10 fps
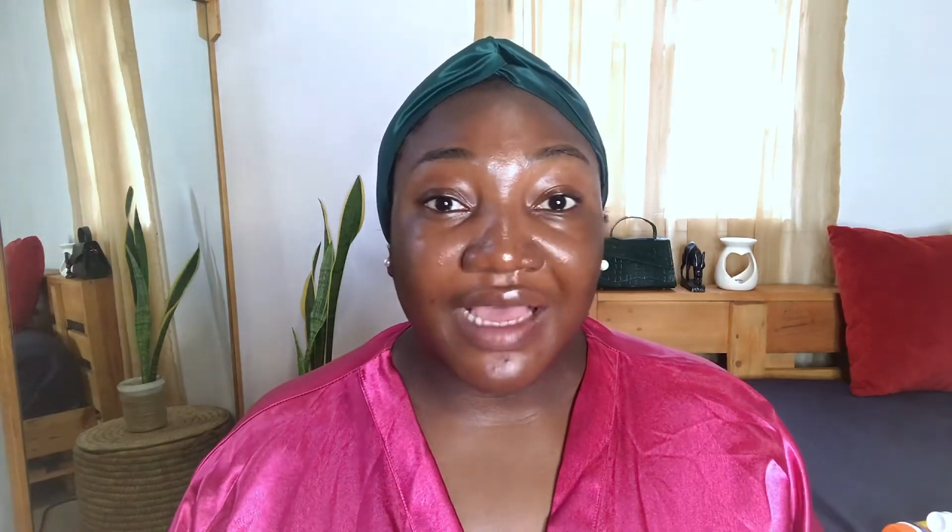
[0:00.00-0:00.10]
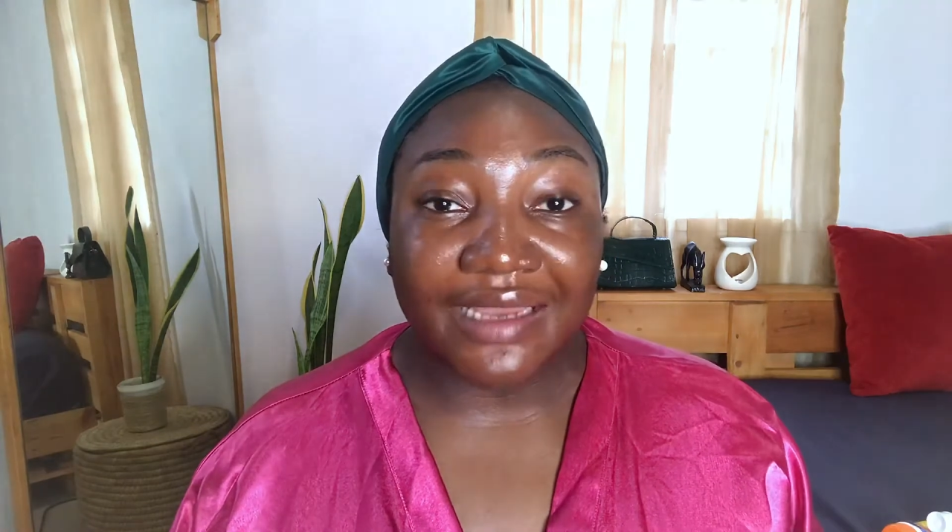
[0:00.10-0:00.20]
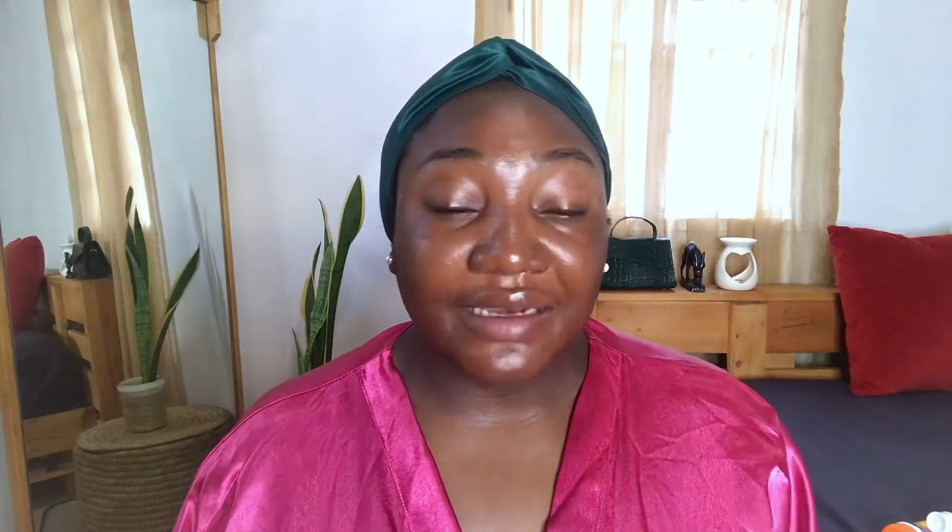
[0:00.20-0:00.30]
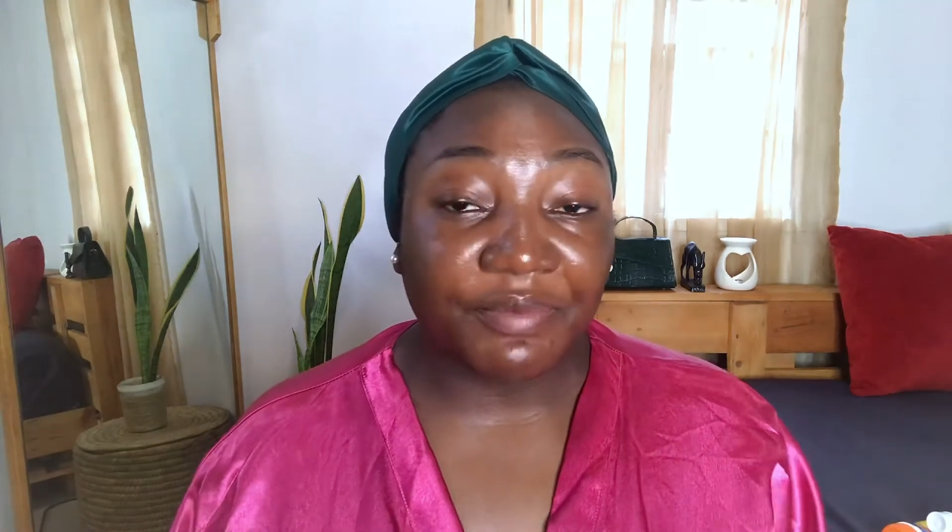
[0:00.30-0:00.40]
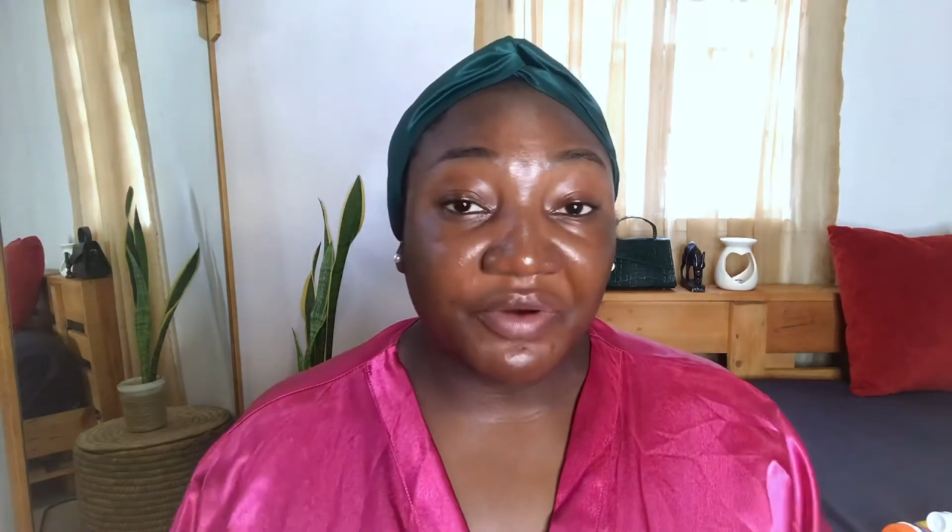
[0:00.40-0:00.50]

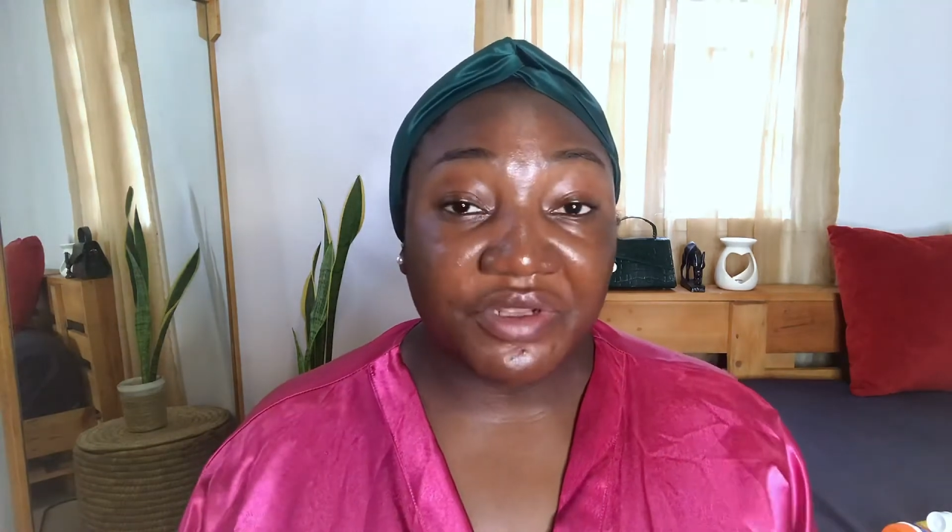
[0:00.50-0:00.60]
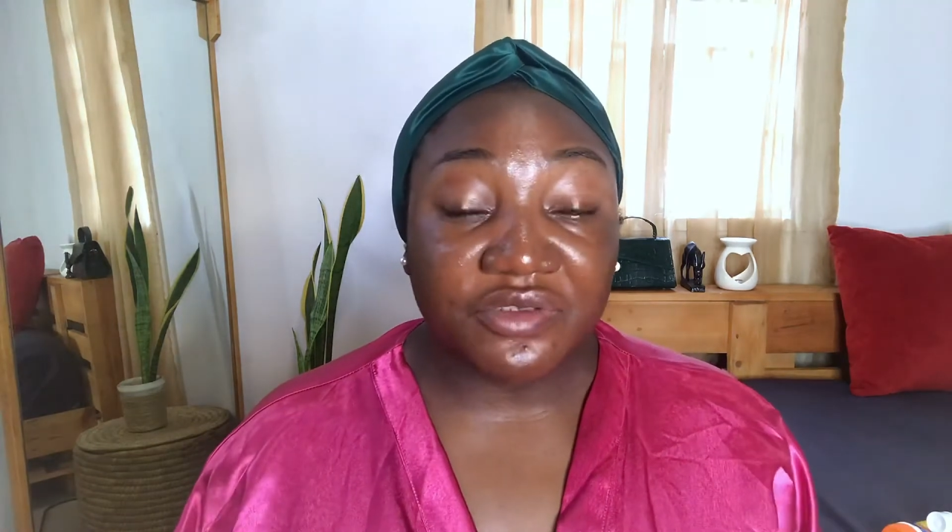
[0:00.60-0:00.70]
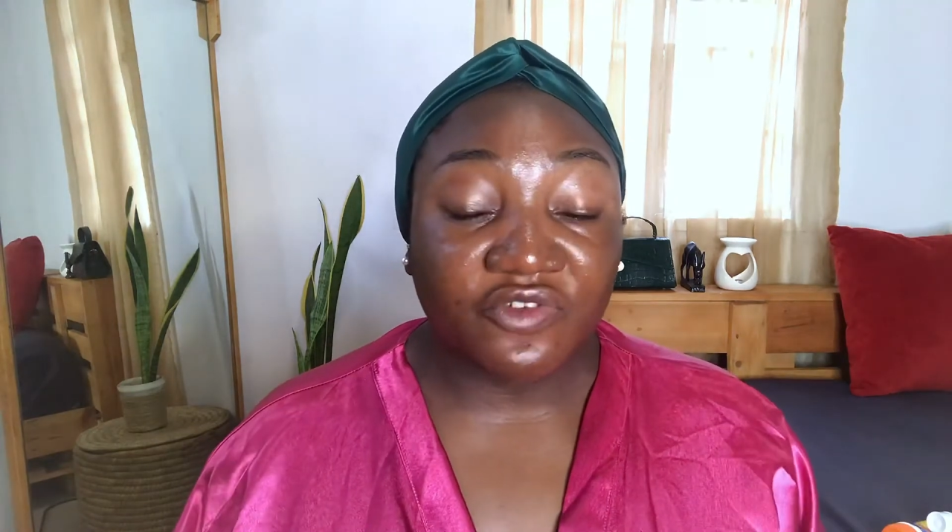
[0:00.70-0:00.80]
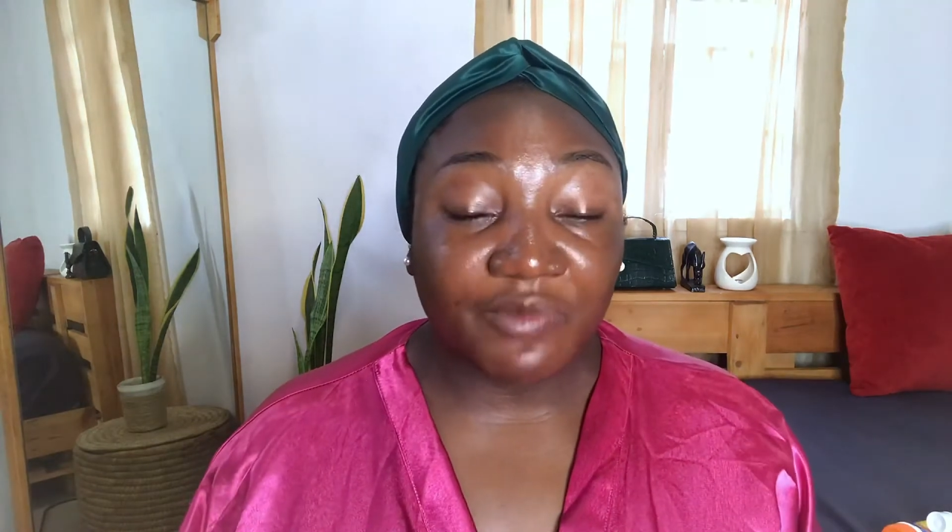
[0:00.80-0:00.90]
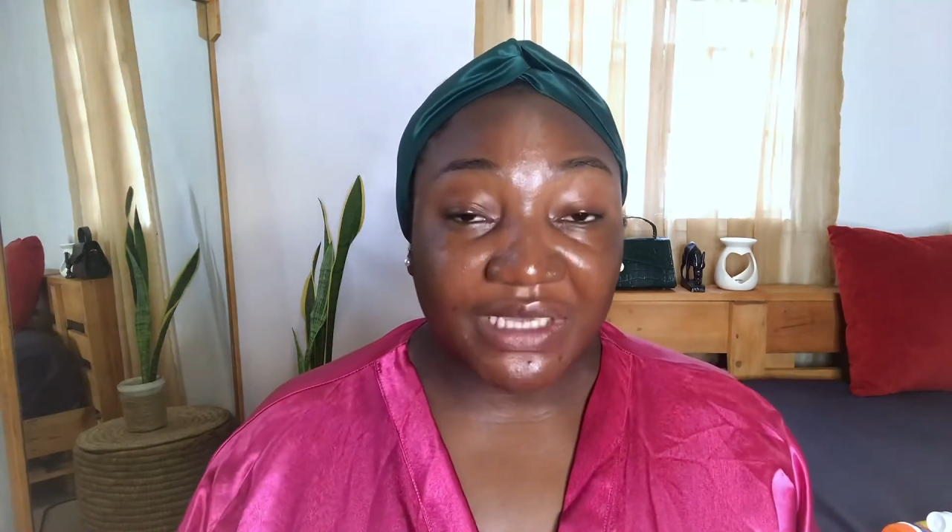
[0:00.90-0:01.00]
and appearance
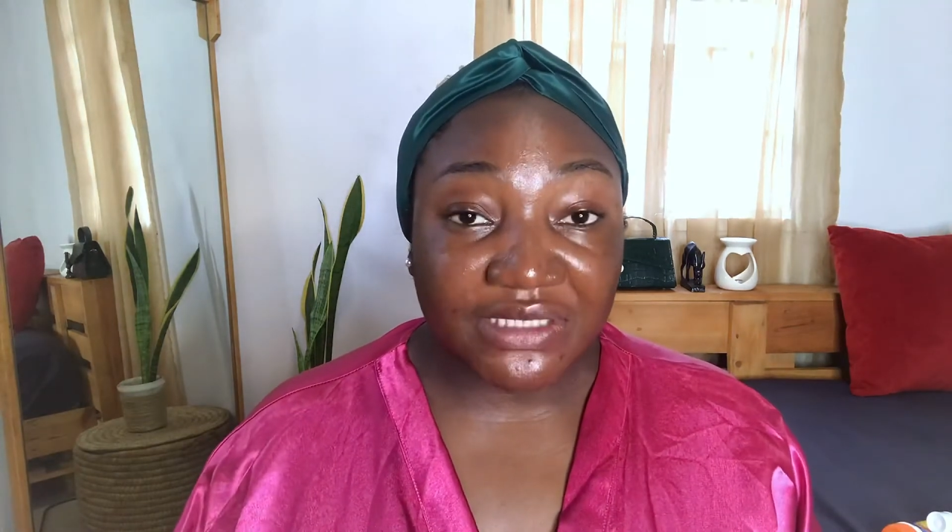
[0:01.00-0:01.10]
of my